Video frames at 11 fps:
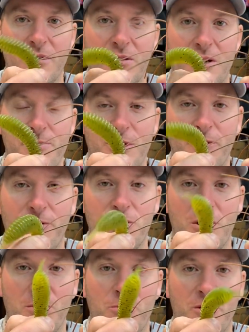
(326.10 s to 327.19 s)
I mean the fish
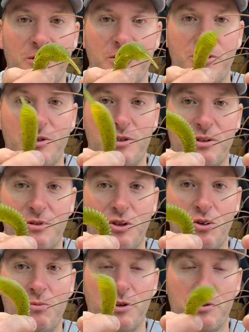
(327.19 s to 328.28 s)
up one is just
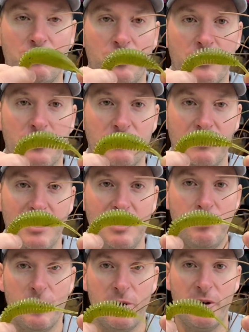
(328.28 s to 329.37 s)
so much more
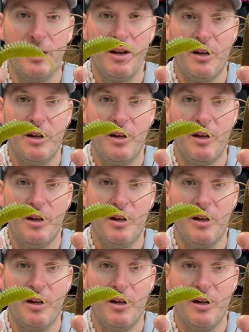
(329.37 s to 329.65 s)
limber.